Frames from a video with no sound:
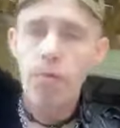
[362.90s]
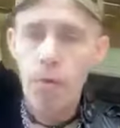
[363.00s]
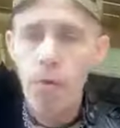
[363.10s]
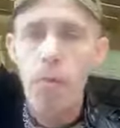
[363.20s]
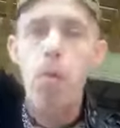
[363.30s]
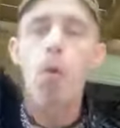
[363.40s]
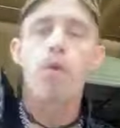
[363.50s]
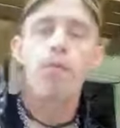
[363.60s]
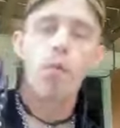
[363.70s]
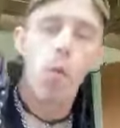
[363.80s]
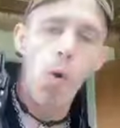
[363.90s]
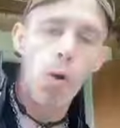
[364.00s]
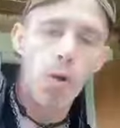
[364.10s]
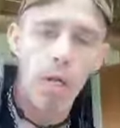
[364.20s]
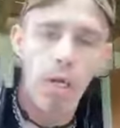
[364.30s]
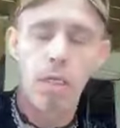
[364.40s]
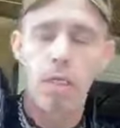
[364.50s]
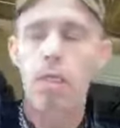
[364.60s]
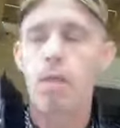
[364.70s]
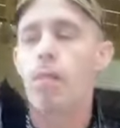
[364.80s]
through the port of New
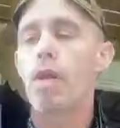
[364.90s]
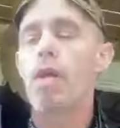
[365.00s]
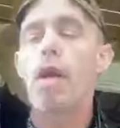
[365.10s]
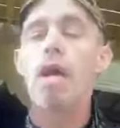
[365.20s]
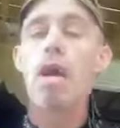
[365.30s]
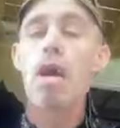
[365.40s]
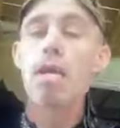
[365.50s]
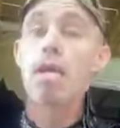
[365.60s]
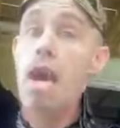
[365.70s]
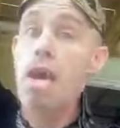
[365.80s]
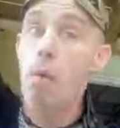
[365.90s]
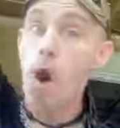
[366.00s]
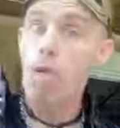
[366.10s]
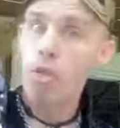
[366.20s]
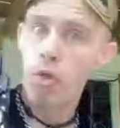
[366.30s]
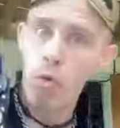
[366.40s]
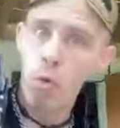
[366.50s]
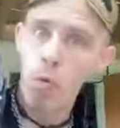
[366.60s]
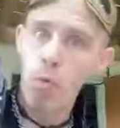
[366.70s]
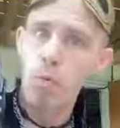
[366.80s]
Orleans came
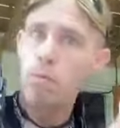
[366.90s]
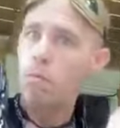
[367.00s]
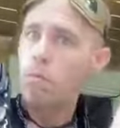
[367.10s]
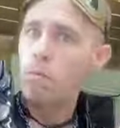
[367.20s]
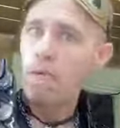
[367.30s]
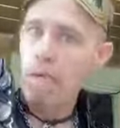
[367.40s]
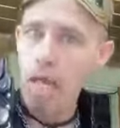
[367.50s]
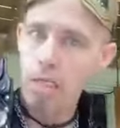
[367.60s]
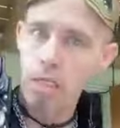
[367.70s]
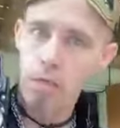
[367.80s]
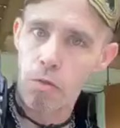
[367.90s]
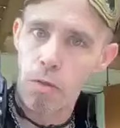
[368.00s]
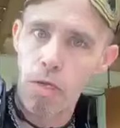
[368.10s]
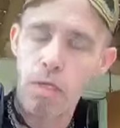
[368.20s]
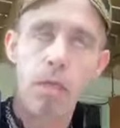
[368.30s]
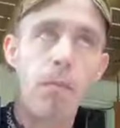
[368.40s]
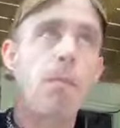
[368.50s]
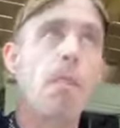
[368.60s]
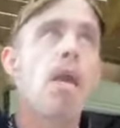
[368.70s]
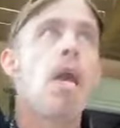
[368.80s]
onto Gallatin Street.
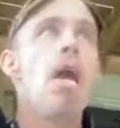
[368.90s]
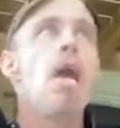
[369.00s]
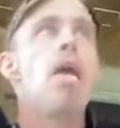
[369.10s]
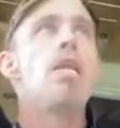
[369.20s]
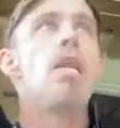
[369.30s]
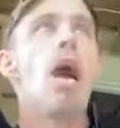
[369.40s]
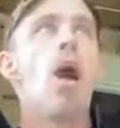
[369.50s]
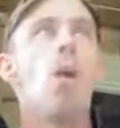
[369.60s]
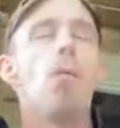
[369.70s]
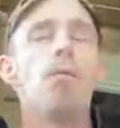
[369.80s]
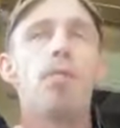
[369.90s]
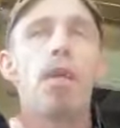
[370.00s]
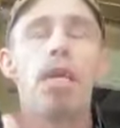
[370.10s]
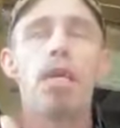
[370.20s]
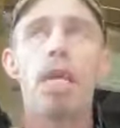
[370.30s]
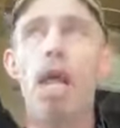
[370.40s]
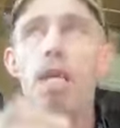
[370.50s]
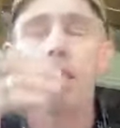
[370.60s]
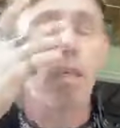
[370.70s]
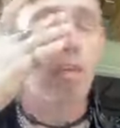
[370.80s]
Now,
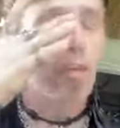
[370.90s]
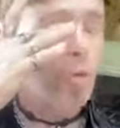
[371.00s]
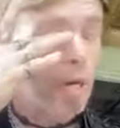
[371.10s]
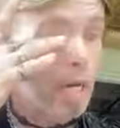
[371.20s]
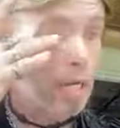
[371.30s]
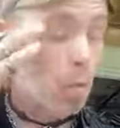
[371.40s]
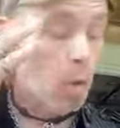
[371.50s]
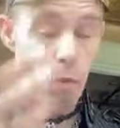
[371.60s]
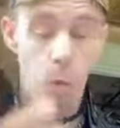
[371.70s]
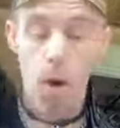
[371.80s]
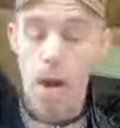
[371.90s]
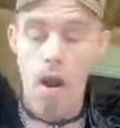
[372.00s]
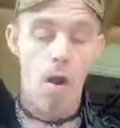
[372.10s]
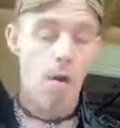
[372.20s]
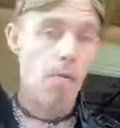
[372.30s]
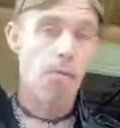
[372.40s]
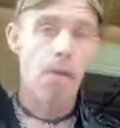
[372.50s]
Gallatin Street was where